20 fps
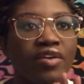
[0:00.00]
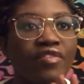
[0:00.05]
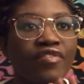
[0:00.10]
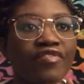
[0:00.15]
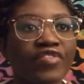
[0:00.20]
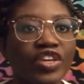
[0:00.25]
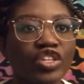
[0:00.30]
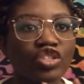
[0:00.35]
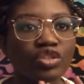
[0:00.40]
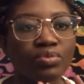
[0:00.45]

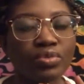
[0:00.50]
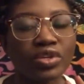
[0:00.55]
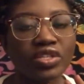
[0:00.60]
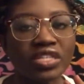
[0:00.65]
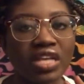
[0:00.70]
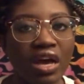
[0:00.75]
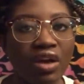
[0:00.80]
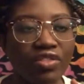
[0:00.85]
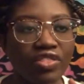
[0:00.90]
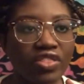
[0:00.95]
fiction
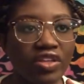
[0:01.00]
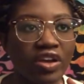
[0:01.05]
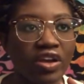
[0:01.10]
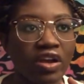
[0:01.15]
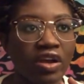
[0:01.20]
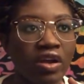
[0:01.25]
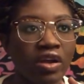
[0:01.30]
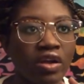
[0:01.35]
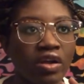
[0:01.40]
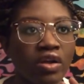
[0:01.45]
books out
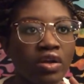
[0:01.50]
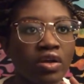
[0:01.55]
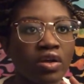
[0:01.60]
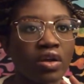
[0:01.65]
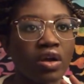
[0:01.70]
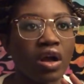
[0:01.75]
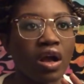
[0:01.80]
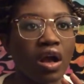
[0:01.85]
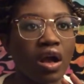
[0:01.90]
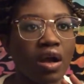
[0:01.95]
there,
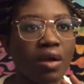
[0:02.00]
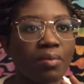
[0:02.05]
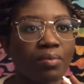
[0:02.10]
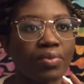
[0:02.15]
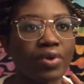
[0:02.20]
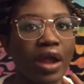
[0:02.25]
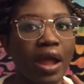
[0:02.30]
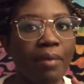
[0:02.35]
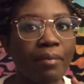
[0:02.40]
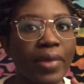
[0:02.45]
um,
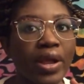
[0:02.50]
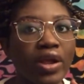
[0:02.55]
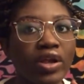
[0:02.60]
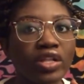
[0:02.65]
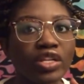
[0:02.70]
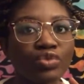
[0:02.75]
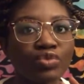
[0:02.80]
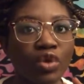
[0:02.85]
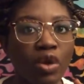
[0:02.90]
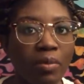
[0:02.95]

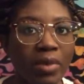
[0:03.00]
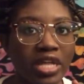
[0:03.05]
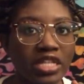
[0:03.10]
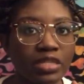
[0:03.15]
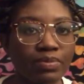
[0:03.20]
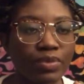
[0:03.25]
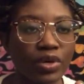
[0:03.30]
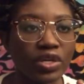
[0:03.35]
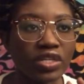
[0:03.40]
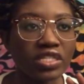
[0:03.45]
primarily
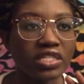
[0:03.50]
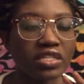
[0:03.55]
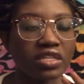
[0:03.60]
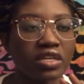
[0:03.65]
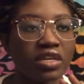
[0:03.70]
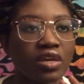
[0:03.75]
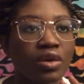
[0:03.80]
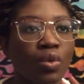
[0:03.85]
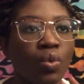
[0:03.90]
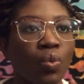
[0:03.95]
romance books
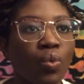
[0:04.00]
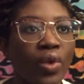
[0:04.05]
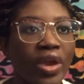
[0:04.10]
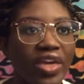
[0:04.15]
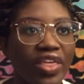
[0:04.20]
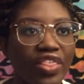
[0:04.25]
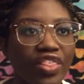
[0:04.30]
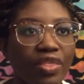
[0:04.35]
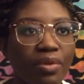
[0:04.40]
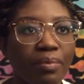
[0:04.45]

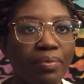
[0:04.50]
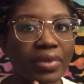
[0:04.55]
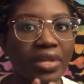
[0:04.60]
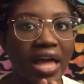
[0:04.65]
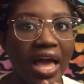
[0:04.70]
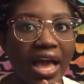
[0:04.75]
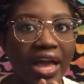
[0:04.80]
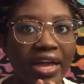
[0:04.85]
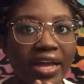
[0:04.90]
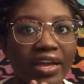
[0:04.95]
with
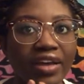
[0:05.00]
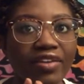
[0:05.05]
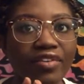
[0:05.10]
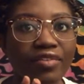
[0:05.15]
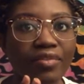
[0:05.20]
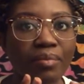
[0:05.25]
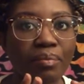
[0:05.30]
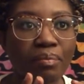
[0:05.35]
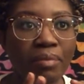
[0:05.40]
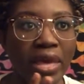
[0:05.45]
black
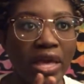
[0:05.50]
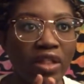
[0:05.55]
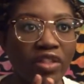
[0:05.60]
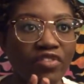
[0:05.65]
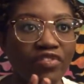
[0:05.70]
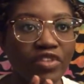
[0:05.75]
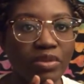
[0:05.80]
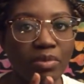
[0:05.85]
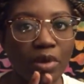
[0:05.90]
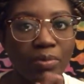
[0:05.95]
male
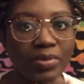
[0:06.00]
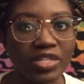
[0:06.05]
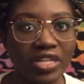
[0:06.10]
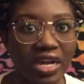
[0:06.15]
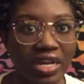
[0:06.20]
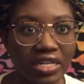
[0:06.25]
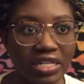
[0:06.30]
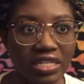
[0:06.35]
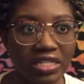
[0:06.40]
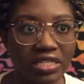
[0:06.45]
and female
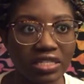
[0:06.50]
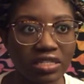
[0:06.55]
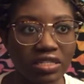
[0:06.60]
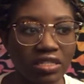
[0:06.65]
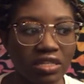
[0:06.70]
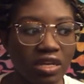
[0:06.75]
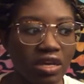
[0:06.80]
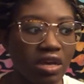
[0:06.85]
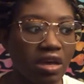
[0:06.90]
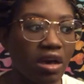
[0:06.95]

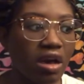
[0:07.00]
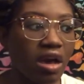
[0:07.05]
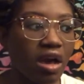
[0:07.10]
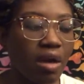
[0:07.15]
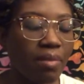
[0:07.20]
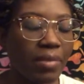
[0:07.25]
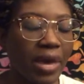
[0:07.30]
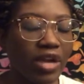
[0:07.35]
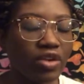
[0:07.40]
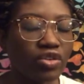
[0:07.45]
protagonists.
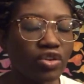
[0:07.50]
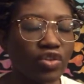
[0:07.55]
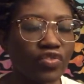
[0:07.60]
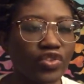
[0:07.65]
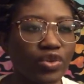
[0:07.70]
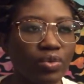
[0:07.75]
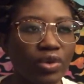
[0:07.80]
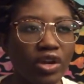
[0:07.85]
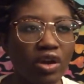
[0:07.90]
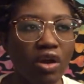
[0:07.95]
Um, I don't know
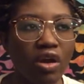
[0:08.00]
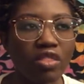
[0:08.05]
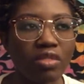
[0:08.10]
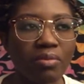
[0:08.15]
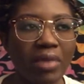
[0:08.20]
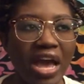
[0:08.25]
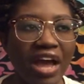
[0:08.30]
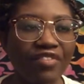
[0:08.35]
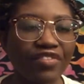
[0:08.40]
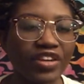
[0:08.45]
if you want to call
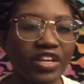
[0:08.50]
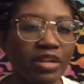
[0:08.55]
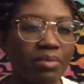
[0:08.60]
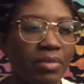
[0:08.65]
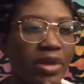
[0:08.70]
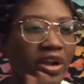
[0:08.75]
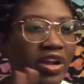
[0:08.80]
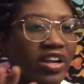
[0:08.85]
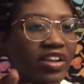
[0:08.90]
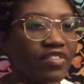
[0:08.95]
them
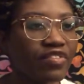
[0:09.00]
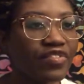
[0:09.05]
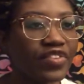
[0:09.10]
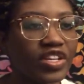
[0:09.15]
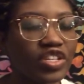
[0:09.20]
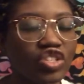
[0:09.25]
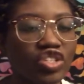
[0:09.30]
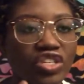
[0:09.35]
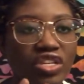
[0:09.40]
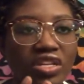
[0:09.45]
African American
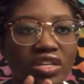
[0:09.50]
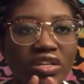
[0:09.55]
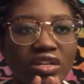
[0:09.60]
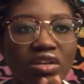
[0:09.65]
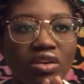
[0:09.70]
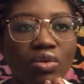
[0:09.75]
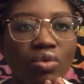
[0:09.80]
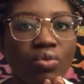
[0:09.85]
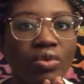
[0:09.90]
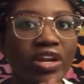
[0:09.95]

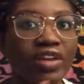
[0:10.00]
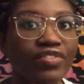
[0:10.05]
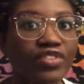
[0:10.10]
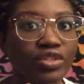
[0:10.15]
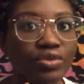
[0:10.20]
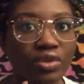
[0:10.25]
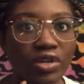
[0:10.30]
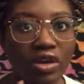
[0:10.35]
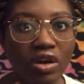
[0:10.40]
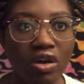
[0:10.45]
fiction, whatever
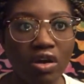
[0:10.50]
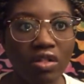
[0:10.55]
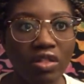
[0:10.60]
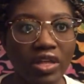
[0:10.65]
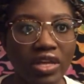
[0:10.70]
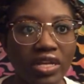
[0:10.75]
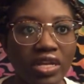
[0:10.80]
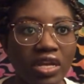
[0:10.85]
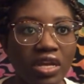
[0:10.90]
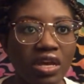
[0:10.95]
you want to
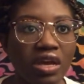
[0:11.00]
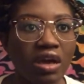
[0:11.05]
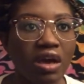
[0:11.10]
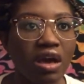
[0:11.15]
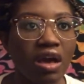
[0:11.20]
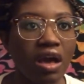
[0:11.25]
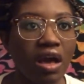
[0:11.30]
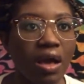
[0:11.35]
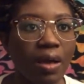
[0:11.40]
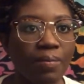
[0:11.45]
call it.
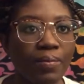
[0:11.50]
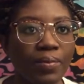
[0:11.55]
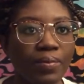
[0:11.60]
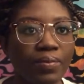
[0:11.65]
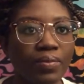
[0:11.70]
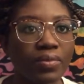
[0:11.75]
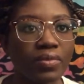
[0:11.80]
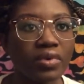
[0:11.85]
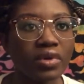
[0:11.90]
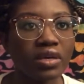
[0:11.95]

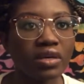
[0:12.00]
Um,